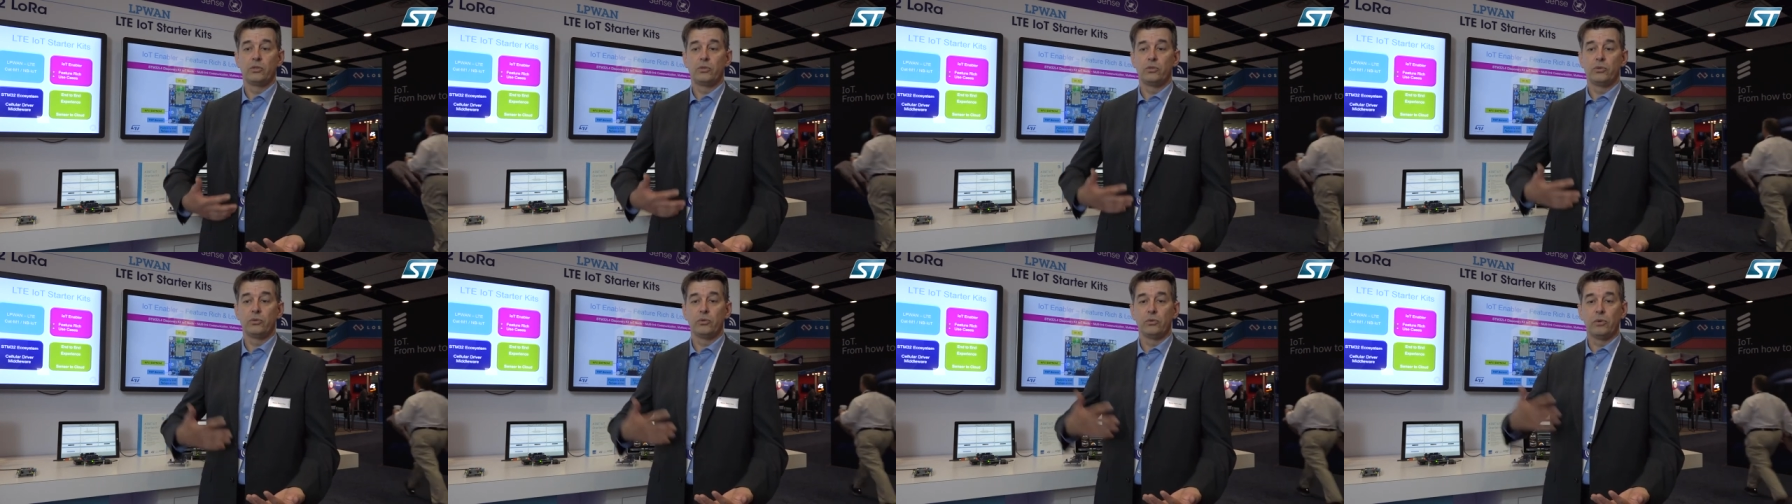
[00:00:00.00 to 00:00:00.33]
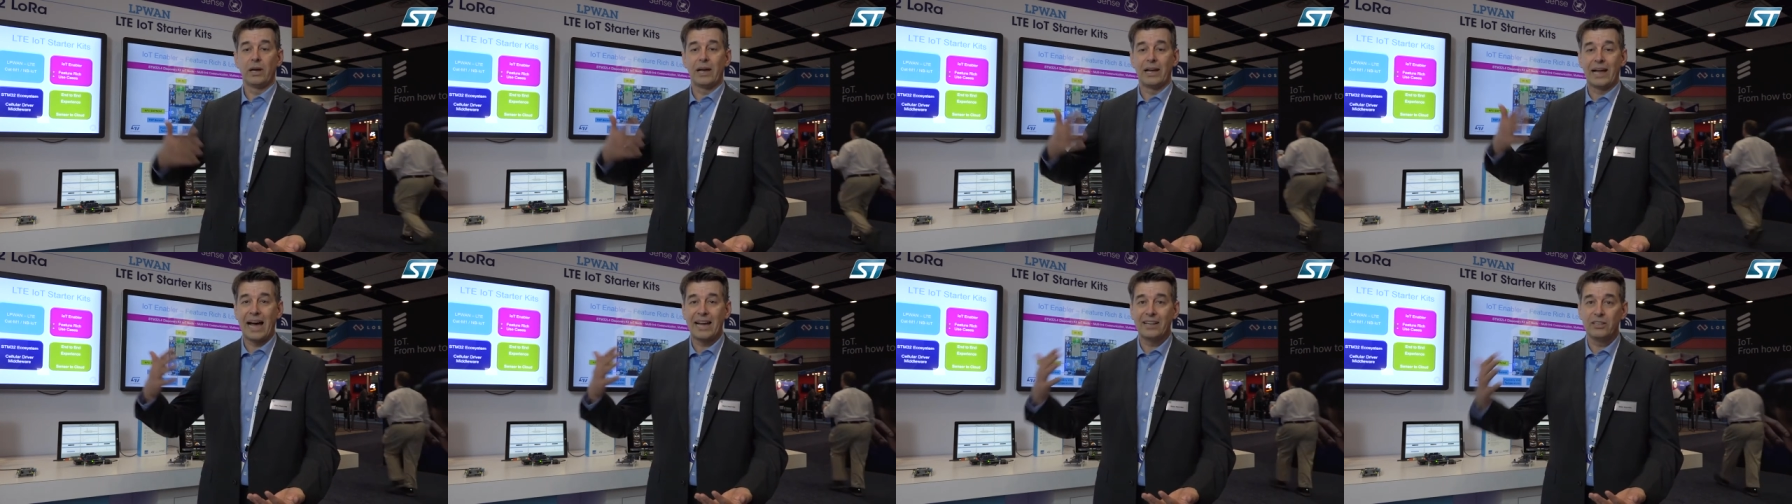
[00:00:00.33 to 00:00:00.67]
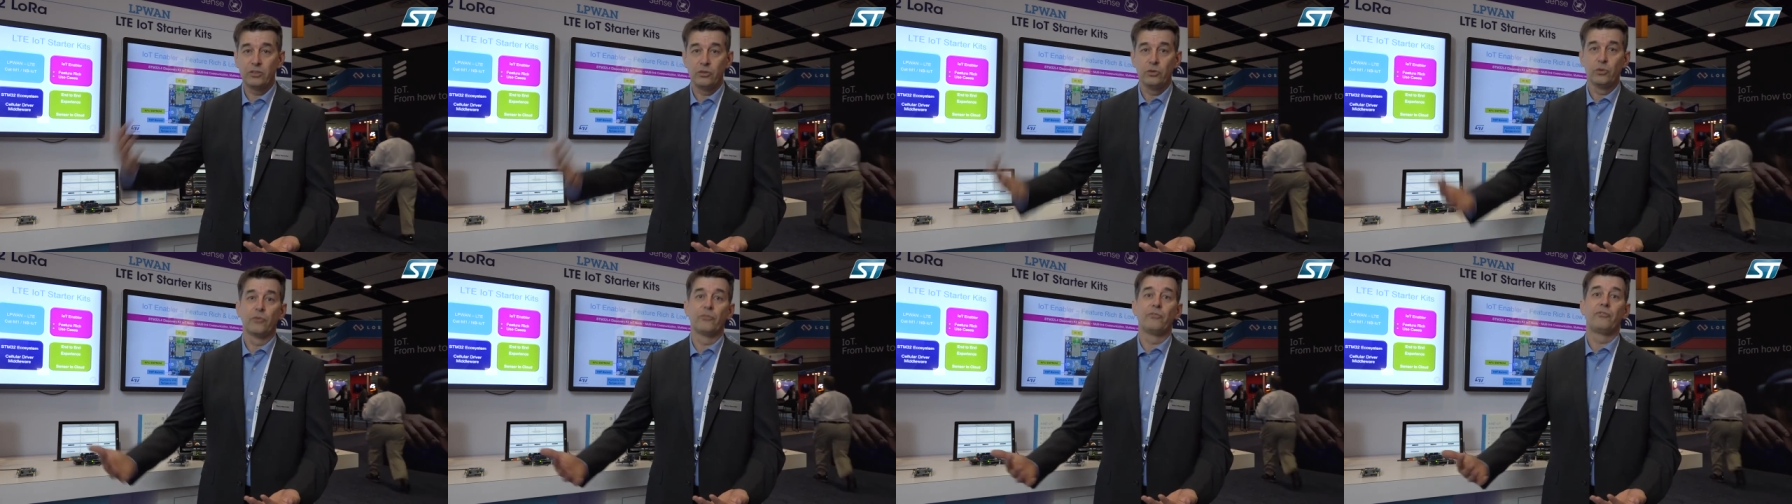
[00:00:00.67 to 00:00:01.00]
to
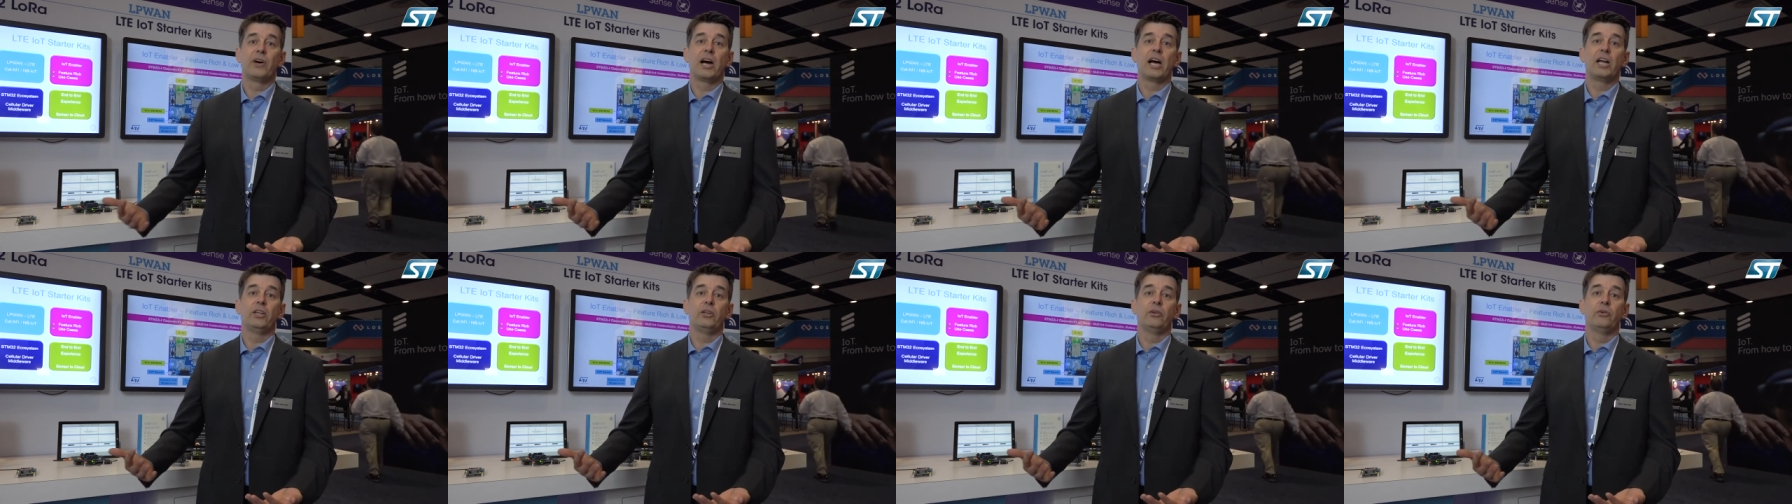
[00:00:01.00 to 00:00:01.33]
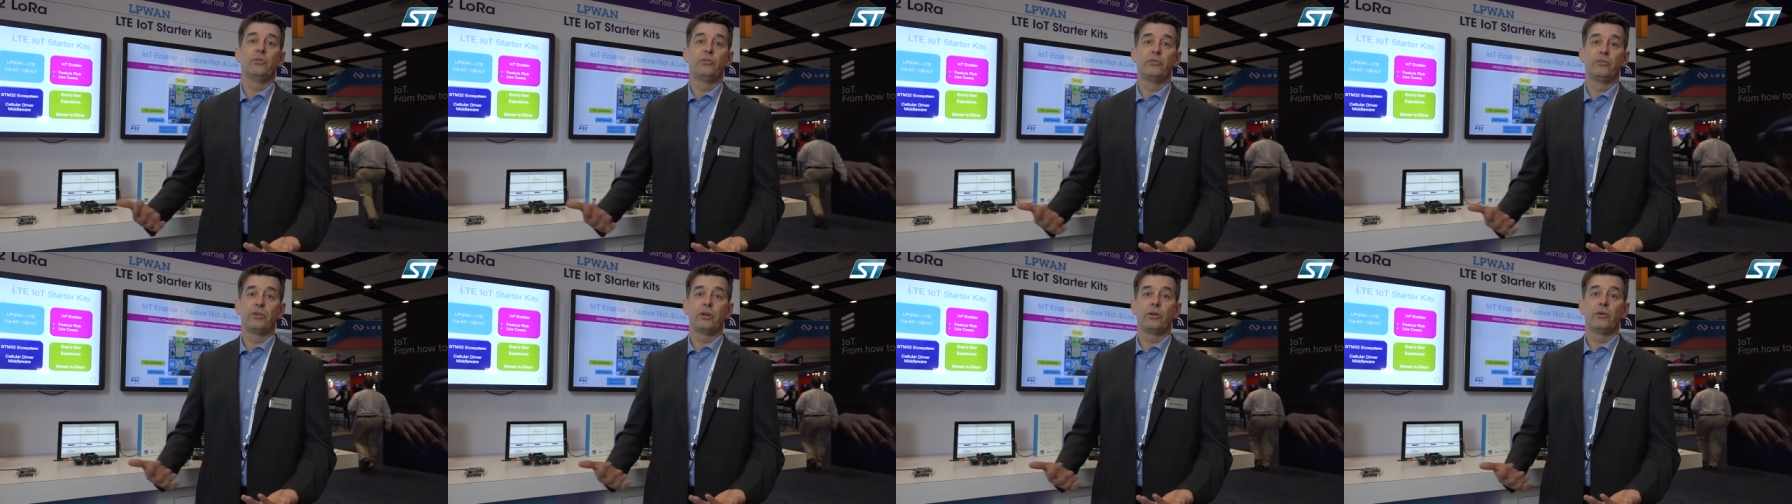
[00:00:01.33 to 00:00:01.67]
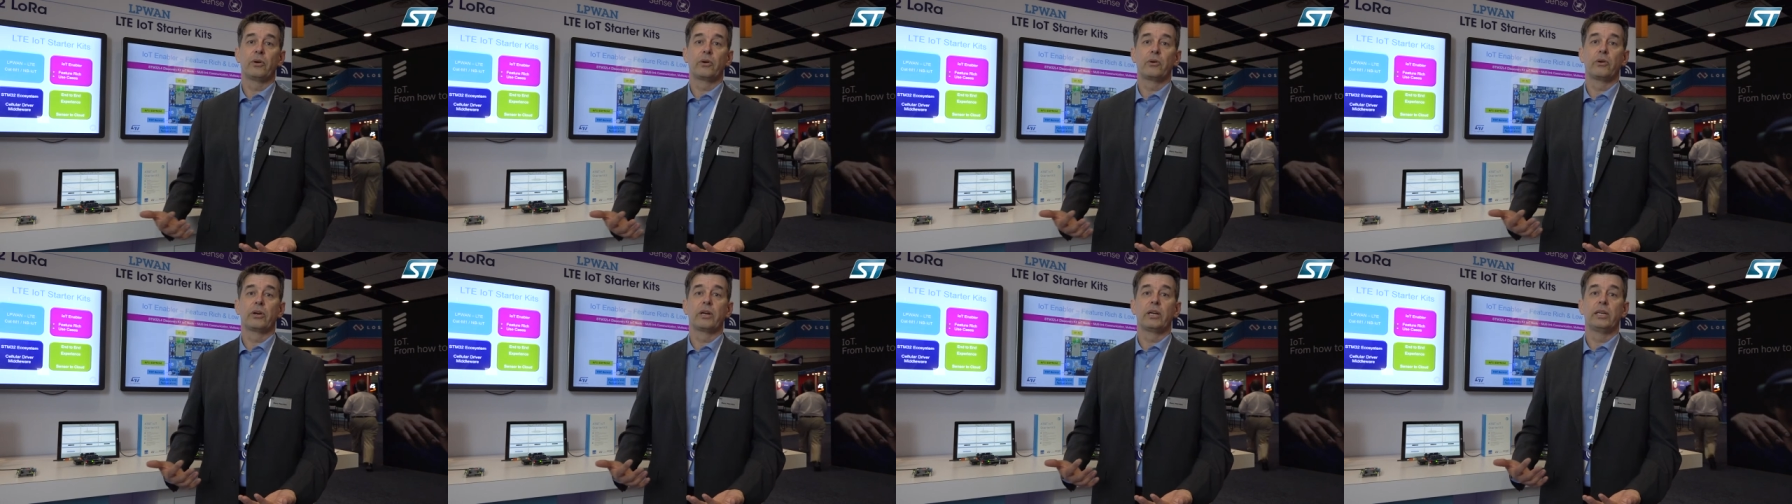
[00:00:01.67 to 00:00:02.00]
add your value
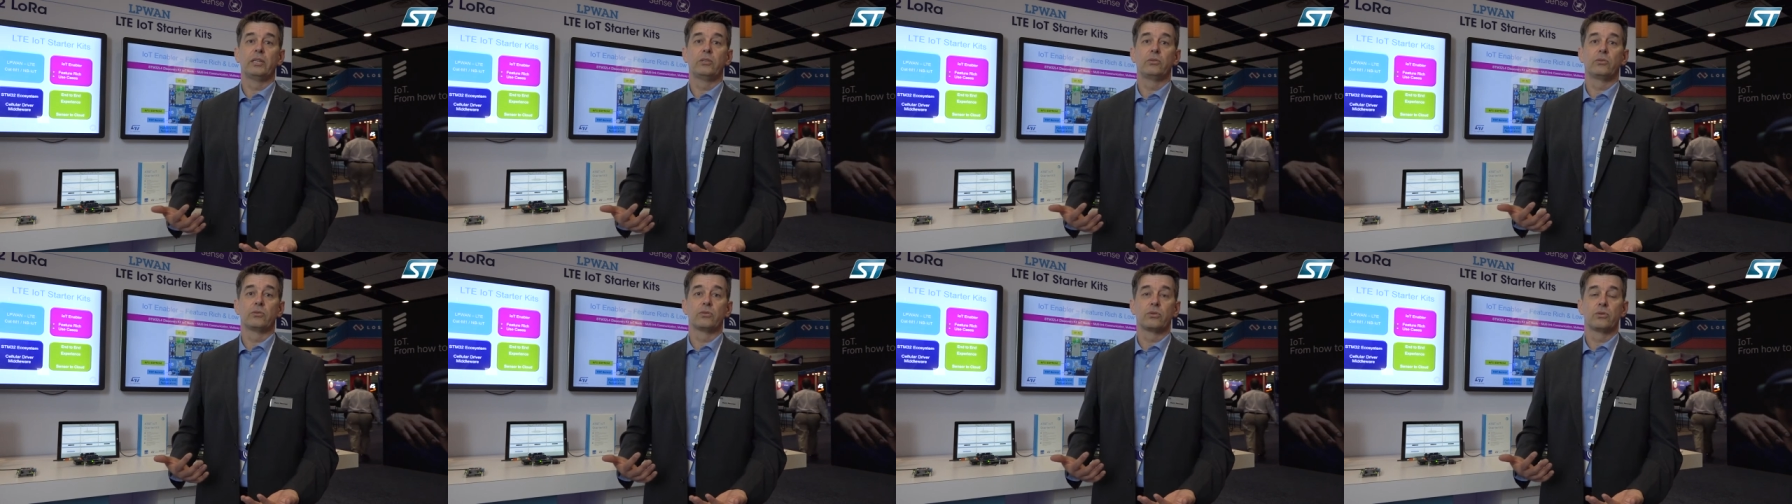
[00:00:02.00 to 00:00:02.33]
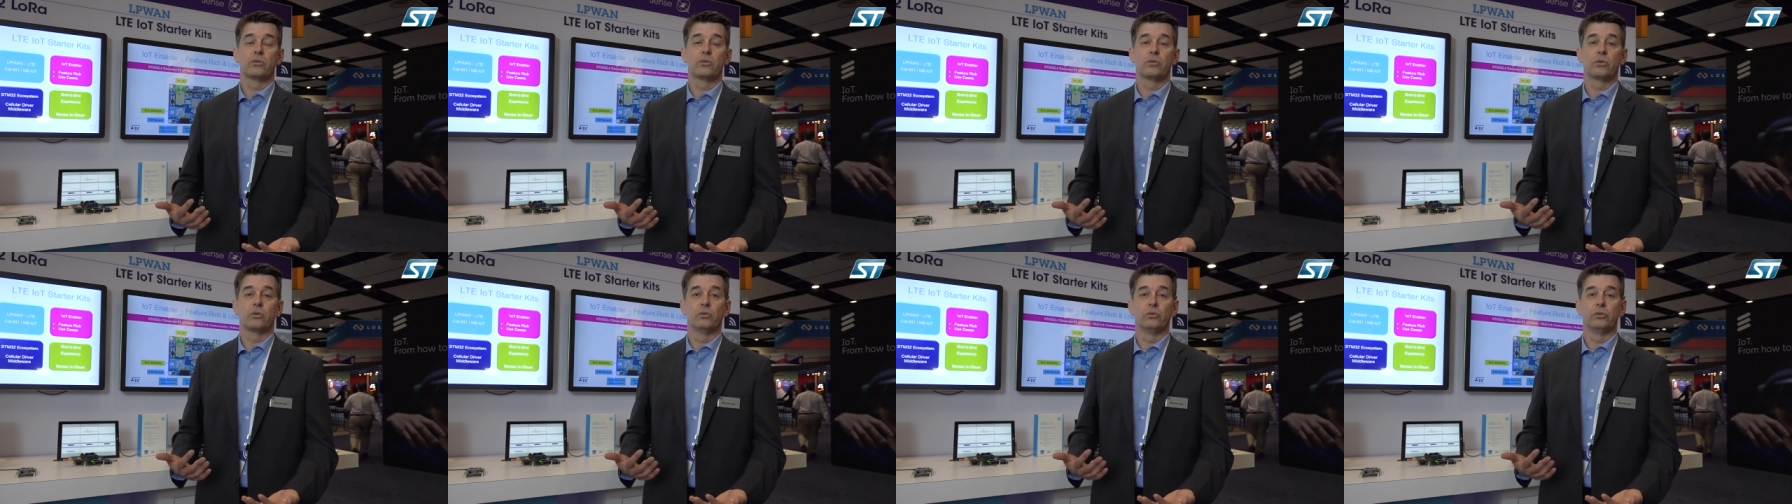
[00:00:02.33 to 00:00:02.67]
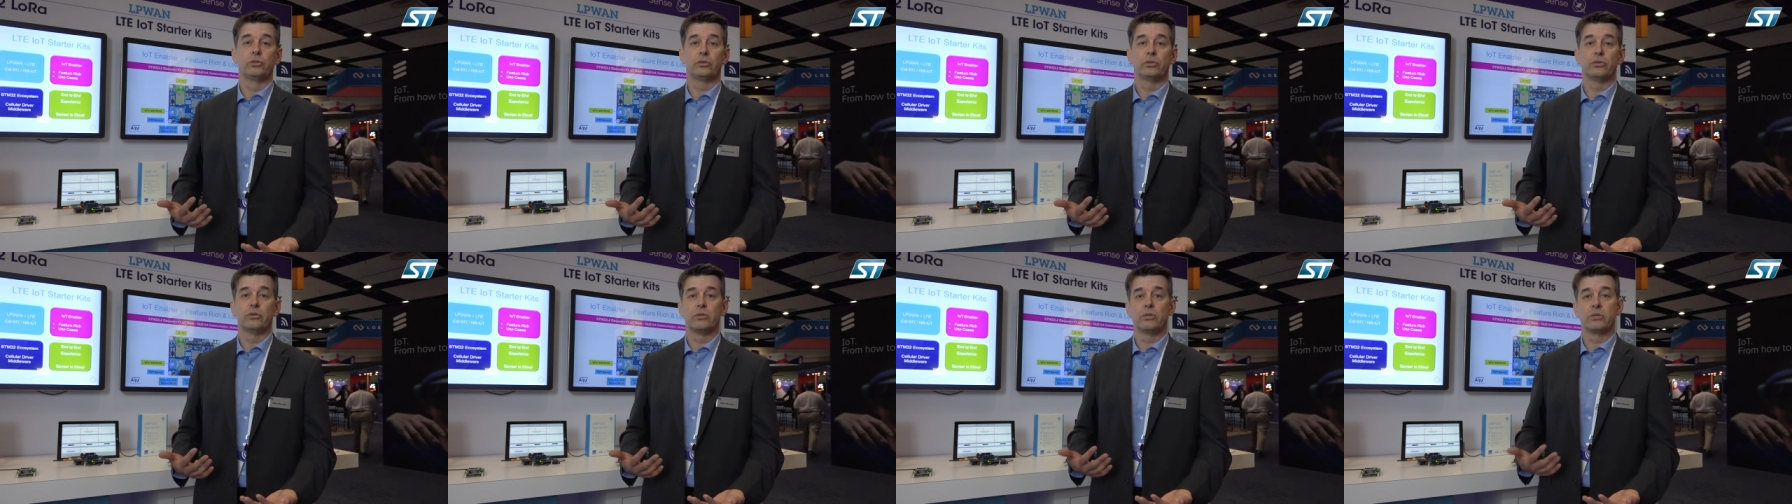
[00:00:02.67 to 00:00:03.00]
very quickly to those
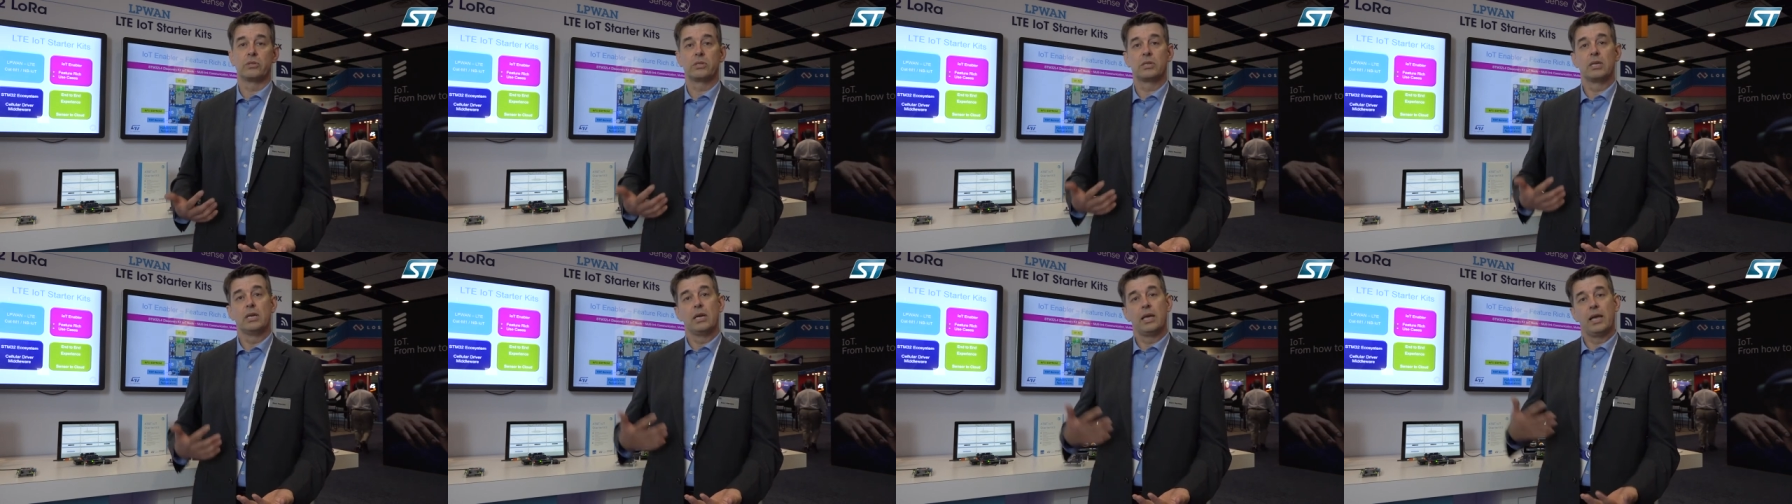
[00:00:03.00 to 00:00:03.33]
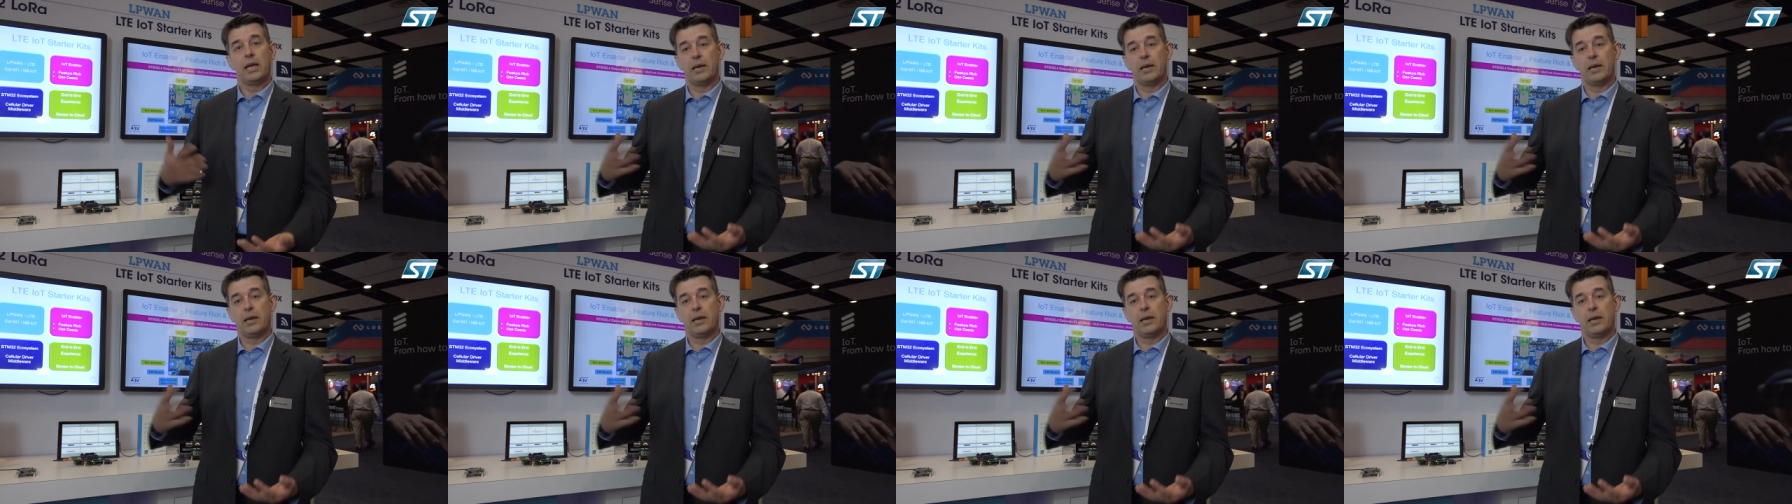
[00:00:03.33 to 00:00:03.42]
solutions,